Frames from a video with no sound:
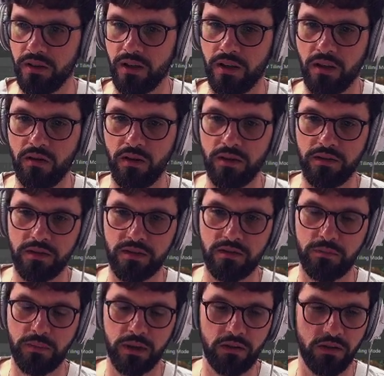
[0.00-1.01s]
And now, and this is
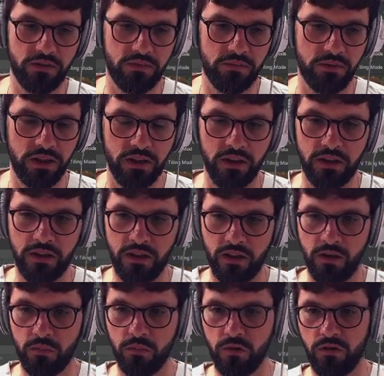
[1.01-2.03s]
because we are
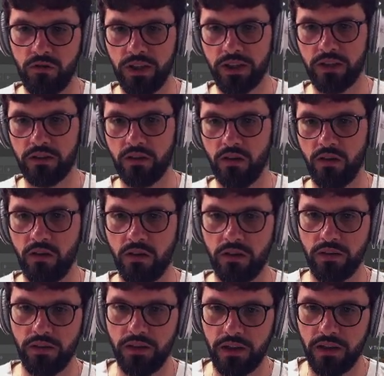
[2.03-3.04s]
moving it
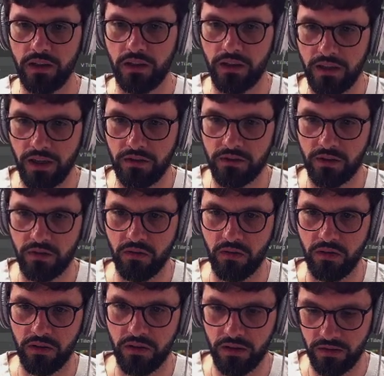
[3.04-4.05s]
along the texture
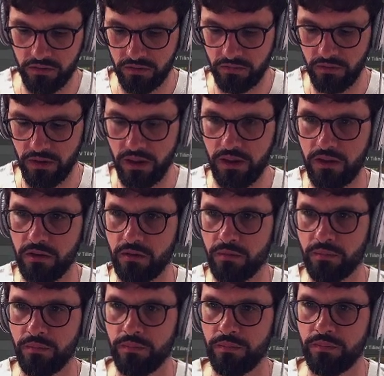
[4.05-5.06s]
coordinates, right?
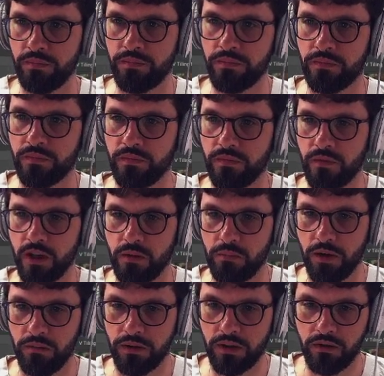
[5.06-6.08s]

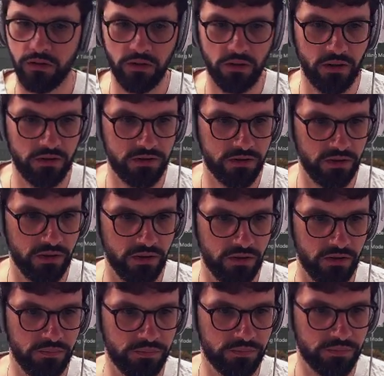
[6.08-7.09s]
But we could also